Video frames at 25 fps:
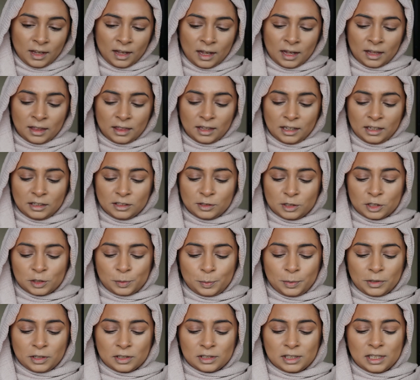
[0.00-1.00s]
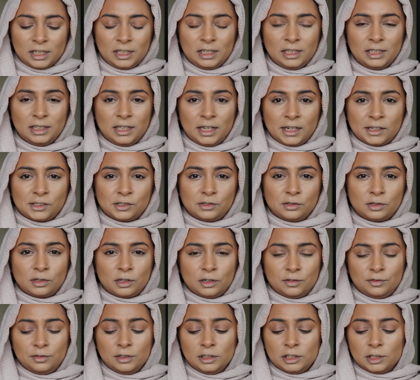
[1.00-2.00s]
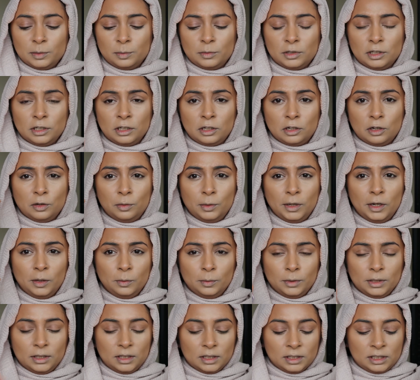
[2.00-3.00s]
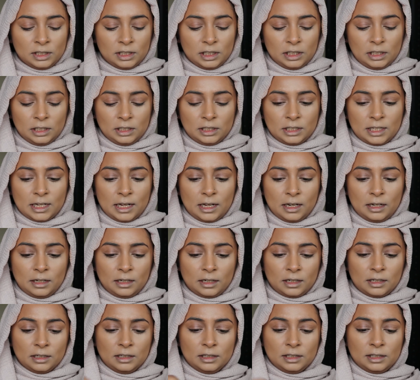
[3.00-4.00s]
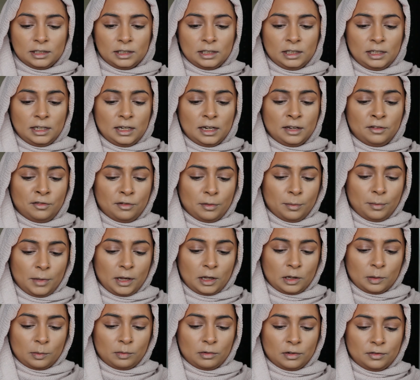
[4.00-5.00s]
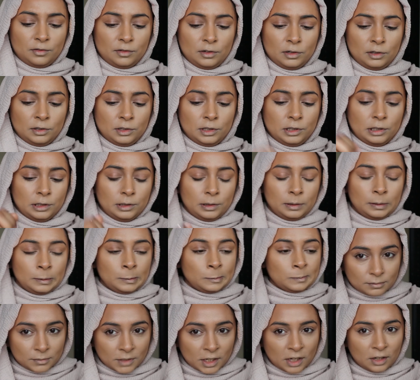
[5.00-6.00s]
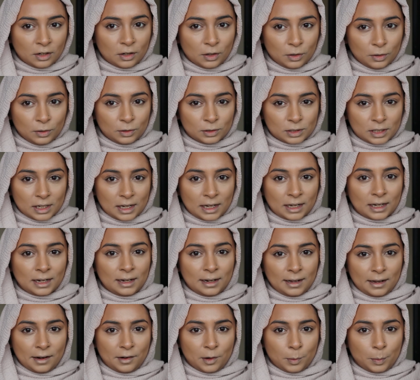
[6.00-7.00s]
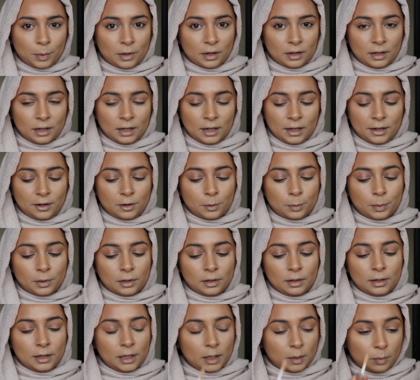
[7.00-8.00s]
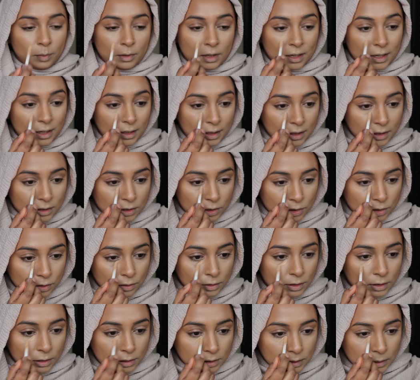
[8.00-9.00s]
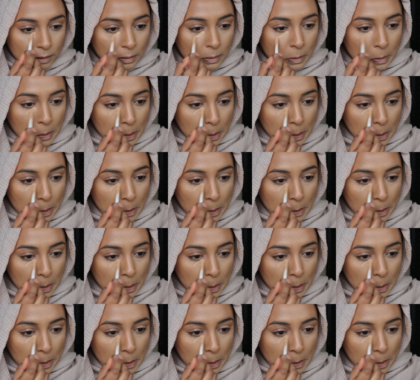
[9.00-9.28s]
I think just because I need the extra coverage, I'm going to go in with the C10 concealer from Makeup Revolution. I know it looks like layer upon layer upon layer, but I need to do this.